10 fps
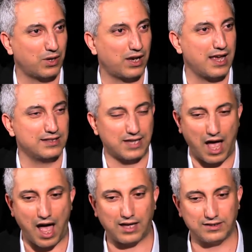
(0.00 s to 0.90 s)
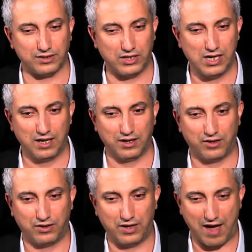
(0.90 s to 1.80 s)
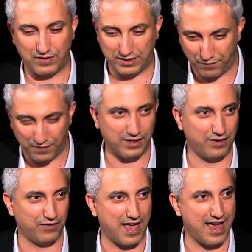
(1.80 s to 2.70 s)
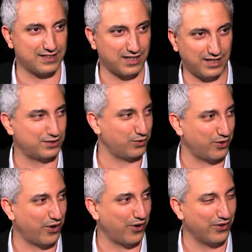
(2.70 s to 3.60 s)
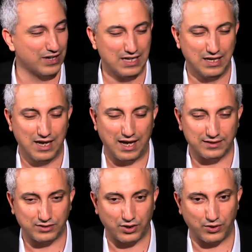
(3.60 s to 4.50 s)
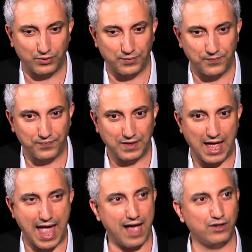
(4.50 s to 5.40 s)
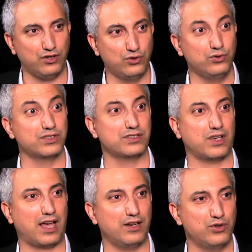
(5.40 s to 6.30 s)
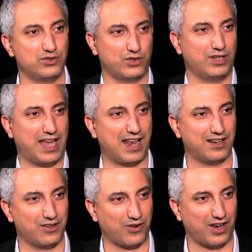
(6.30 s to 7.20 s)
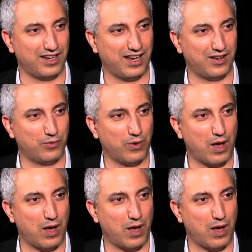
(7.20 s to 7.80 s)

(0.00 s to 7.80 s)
Like, it's hard to have a definitive answer, yes or no. And so how do you decide who's a good candidate right now?